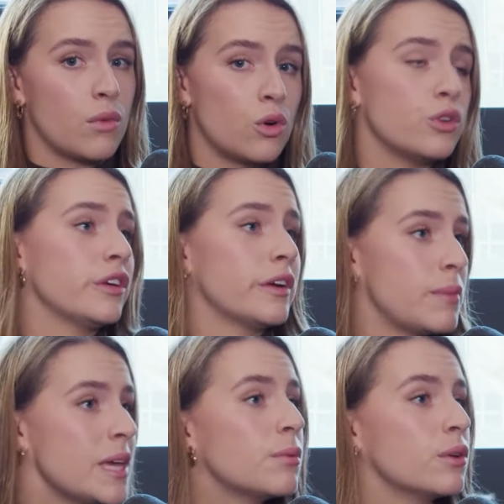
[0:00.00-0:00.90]
ordinary
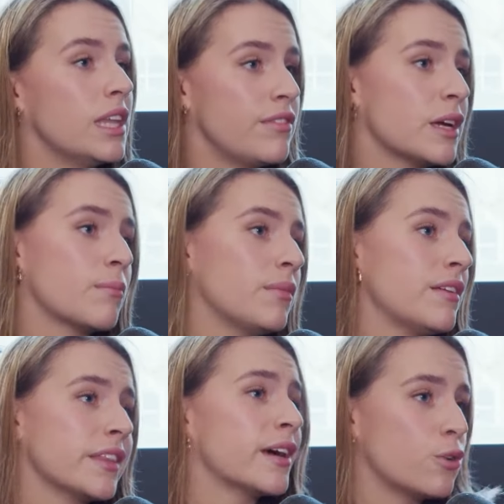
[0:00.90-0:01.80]
people living
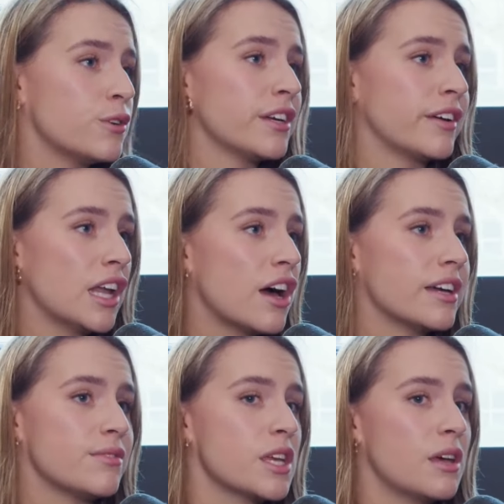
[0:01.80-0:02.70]
their ordinary
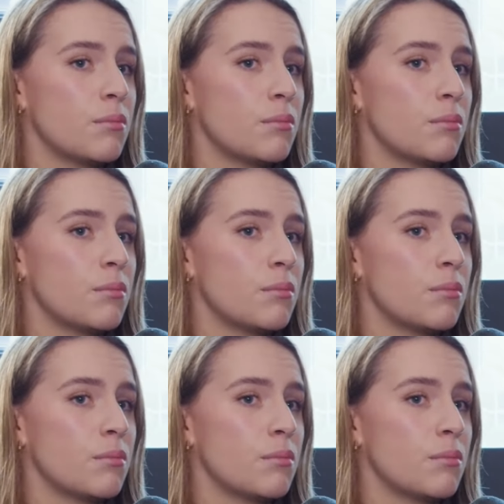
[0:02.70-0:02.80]
lives,